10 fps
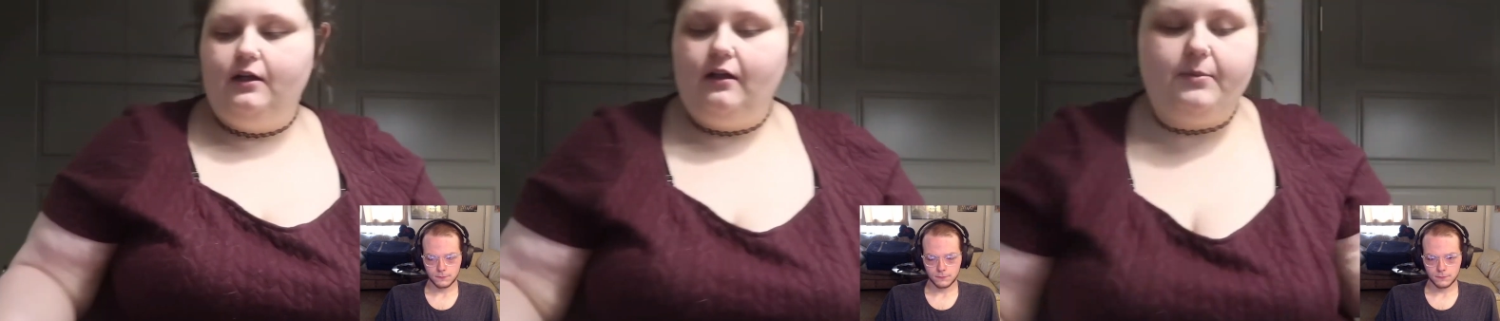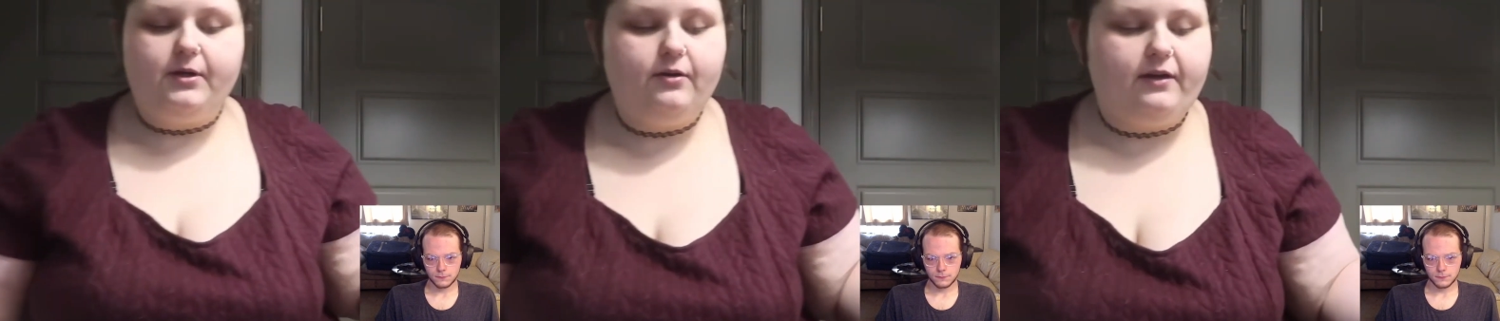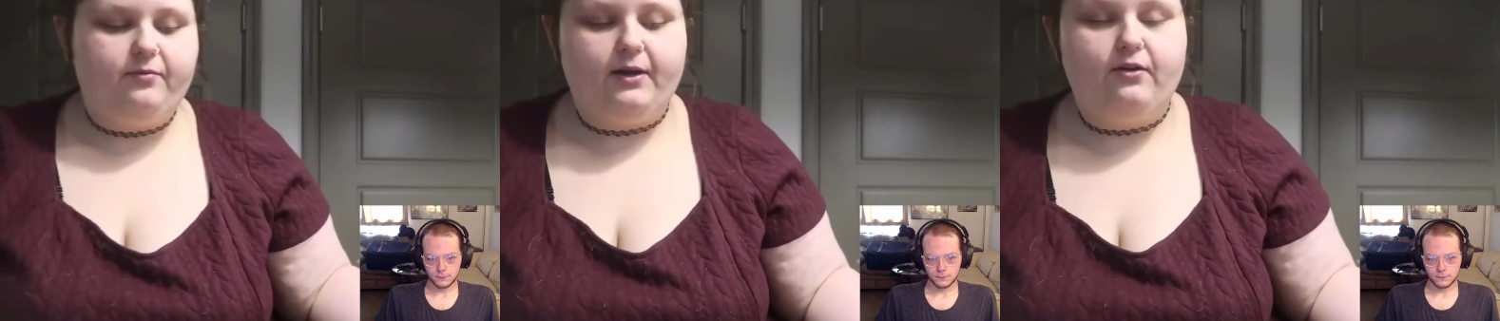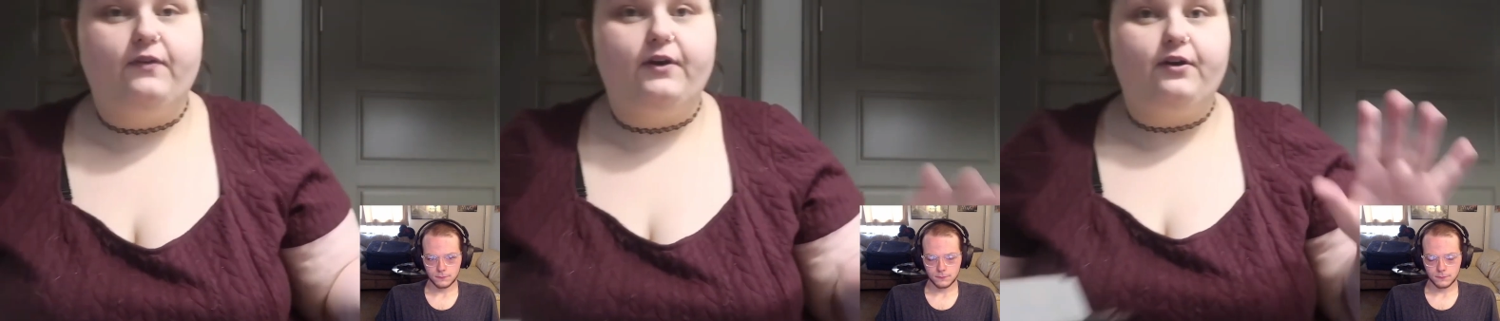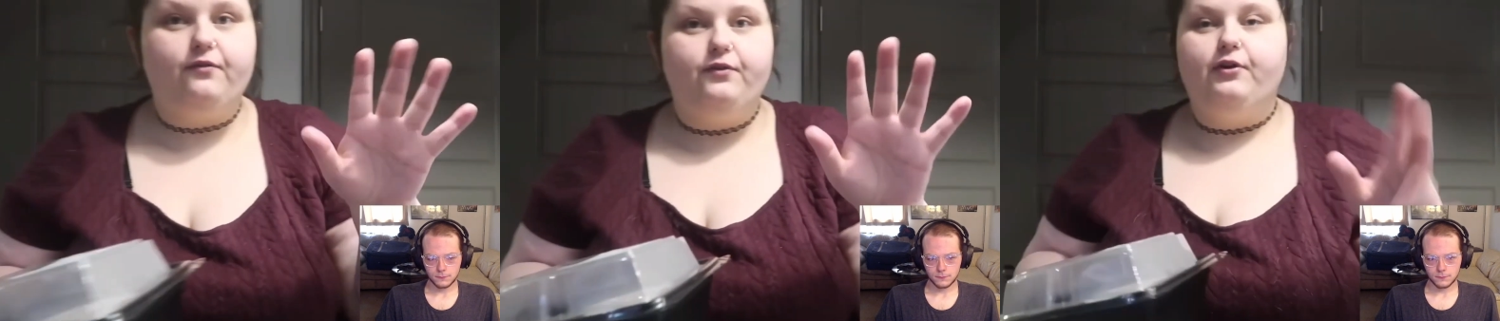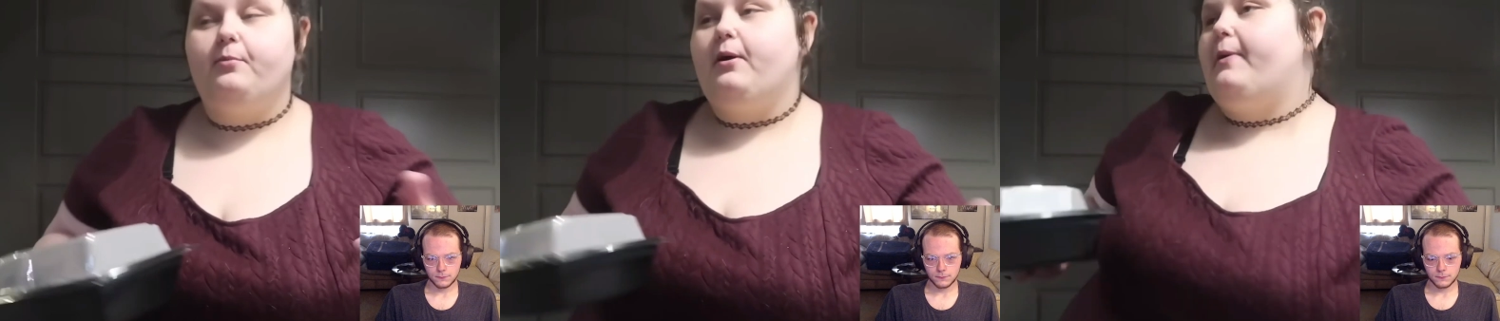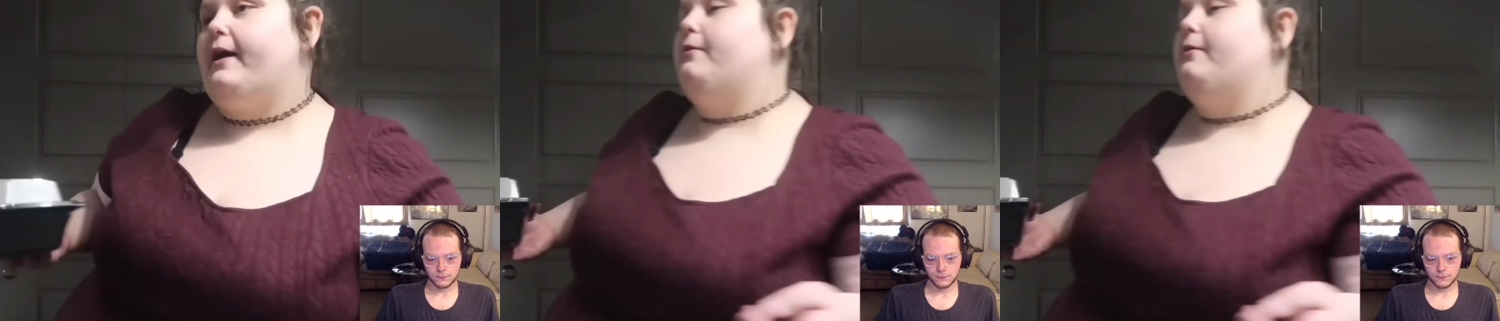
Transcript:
Speaker 1: I'm gonna go give my girlfriend her food. I'll be right back.